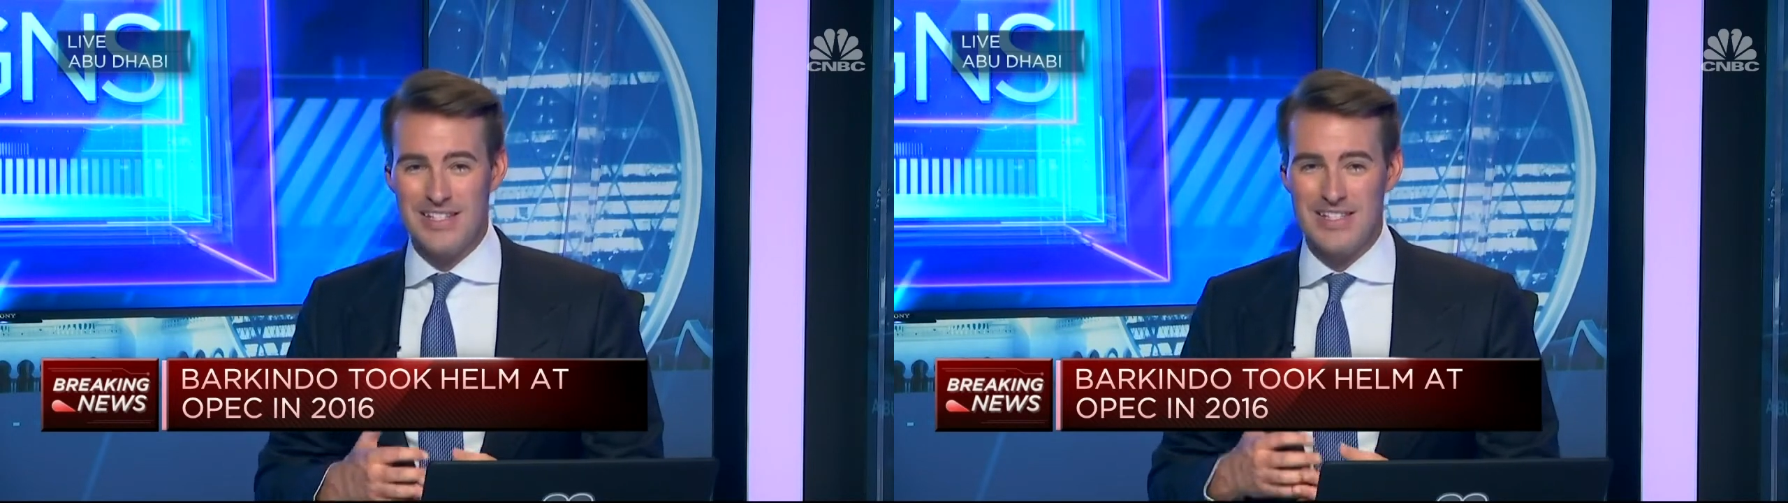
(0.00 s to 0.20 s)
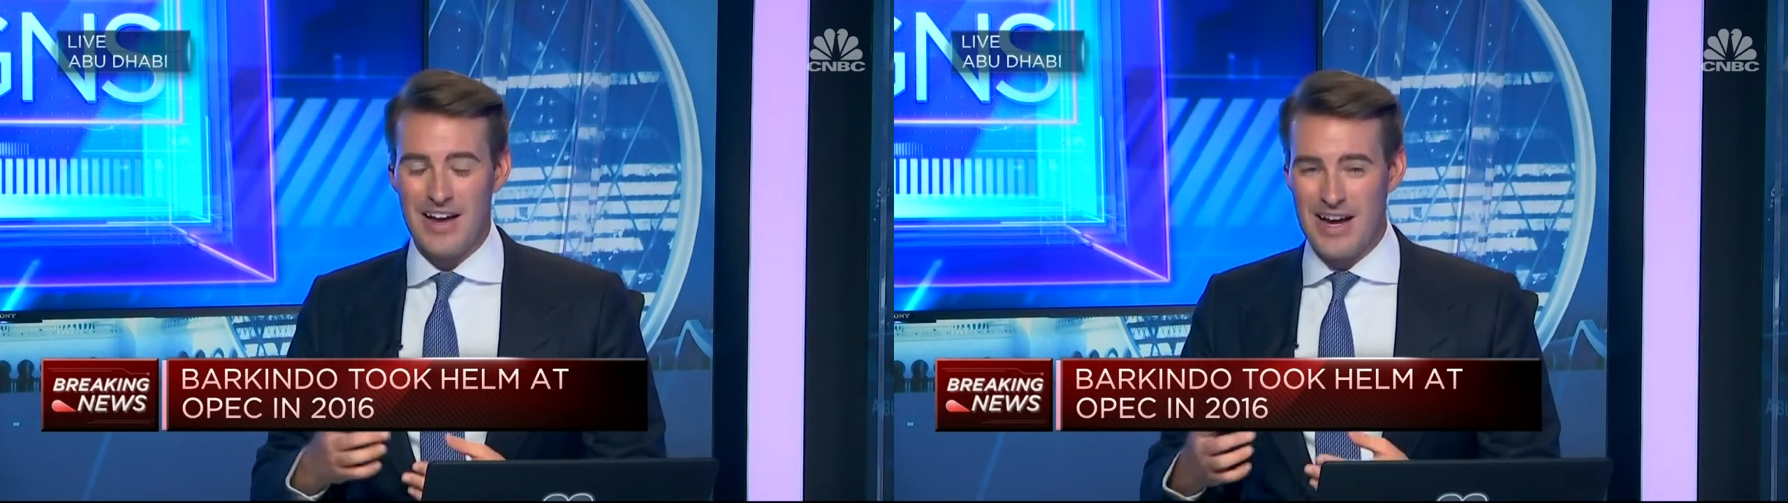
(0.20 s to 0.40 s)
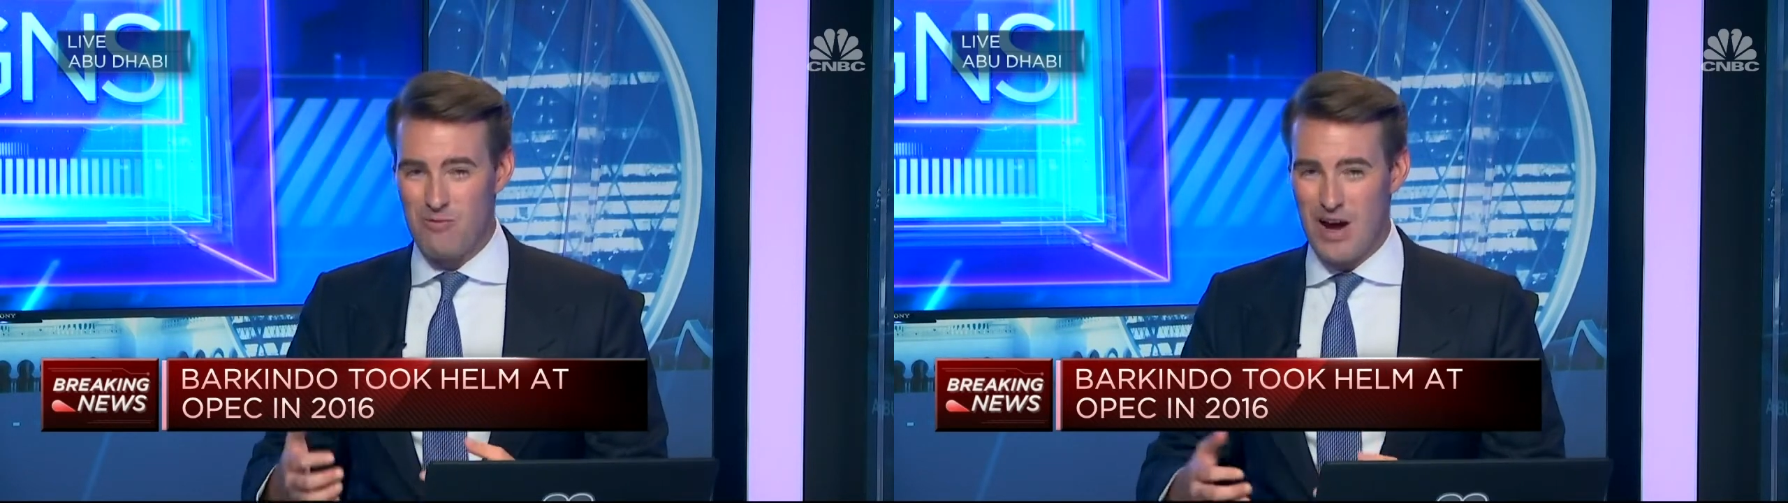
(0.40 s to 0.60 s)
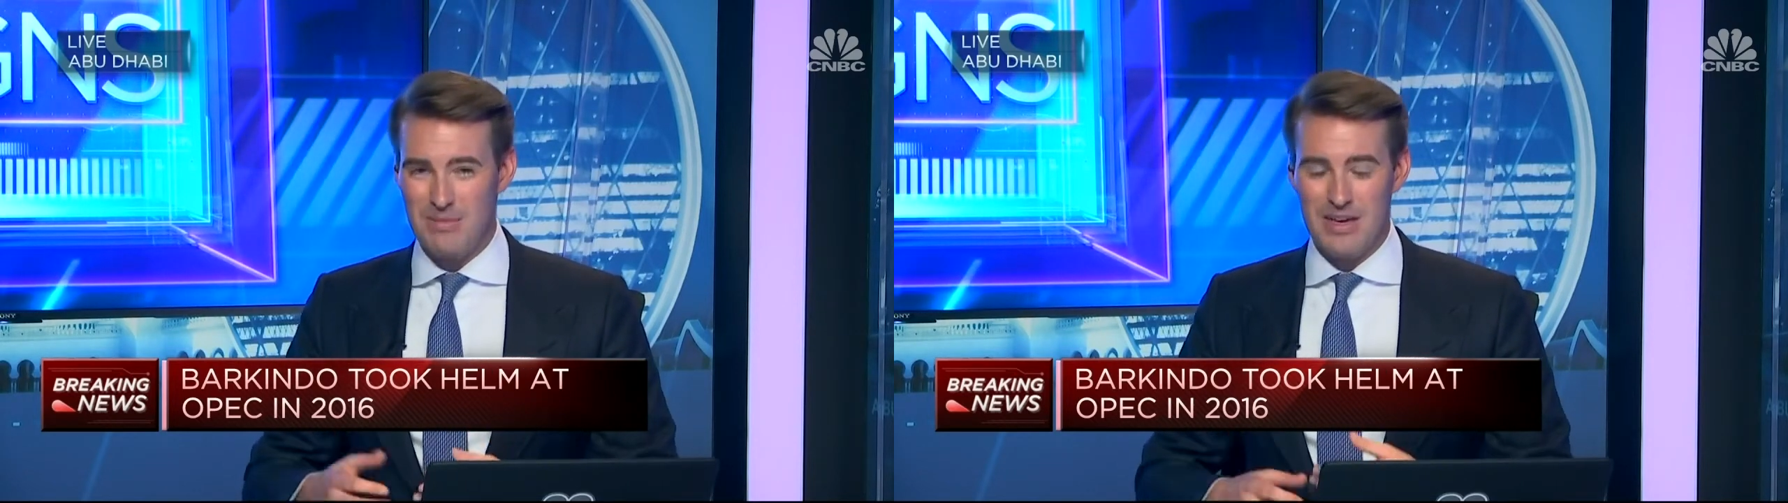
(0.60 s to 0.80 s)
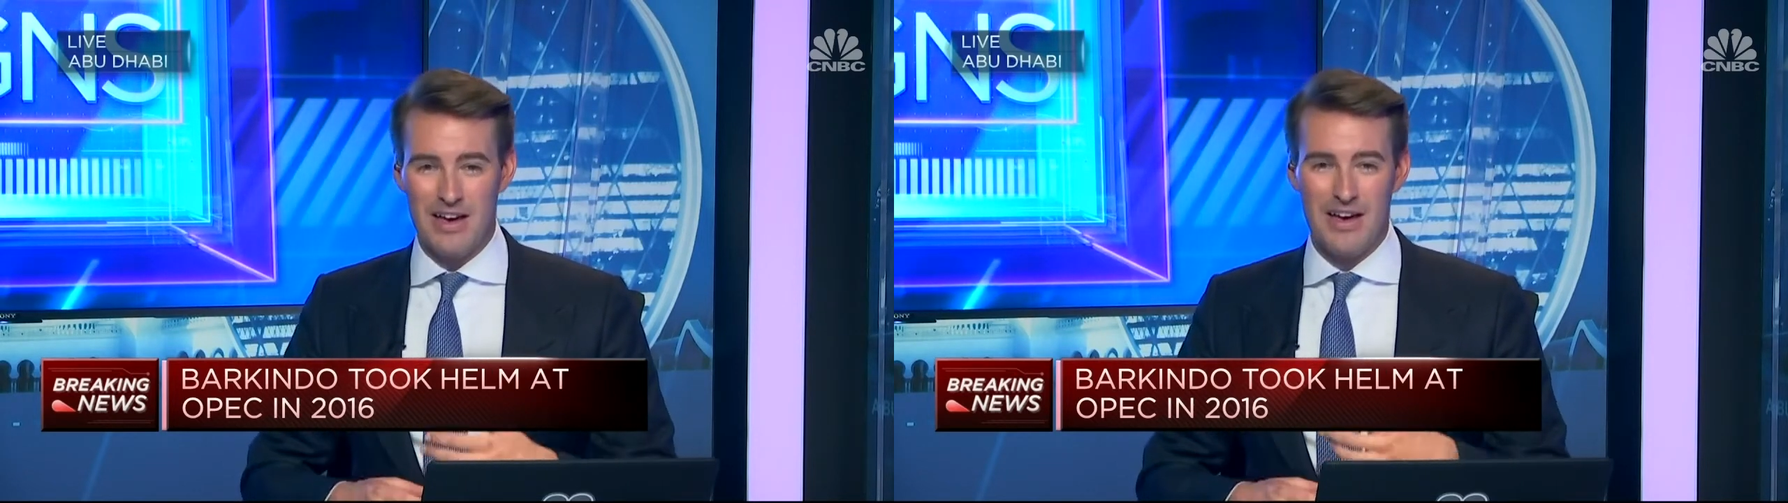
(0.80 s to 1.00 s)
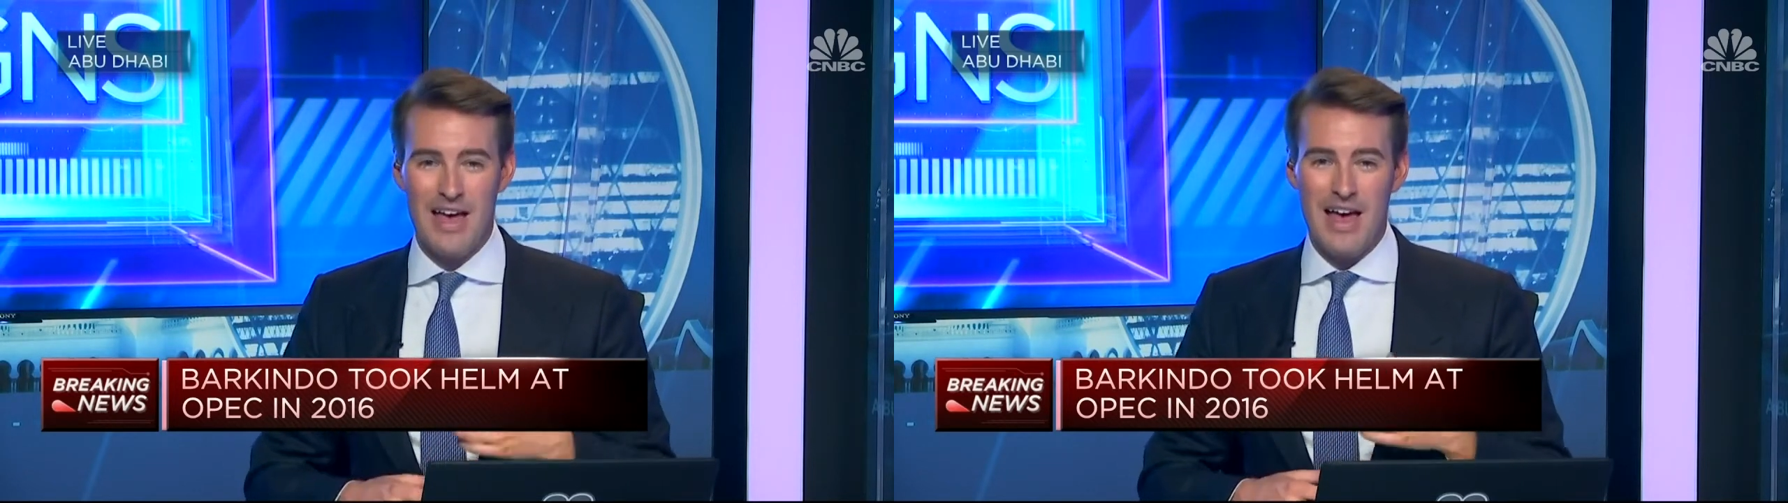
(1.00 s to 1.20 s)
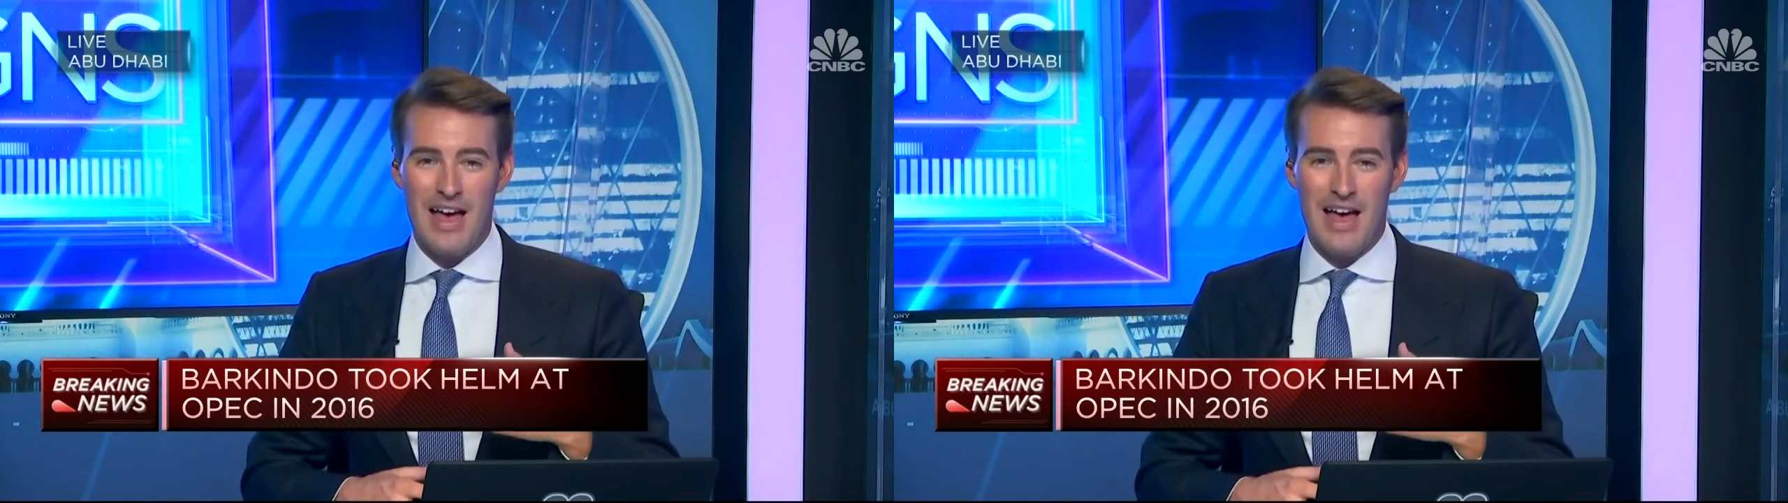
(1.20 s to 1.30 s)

in Saudi Arabia,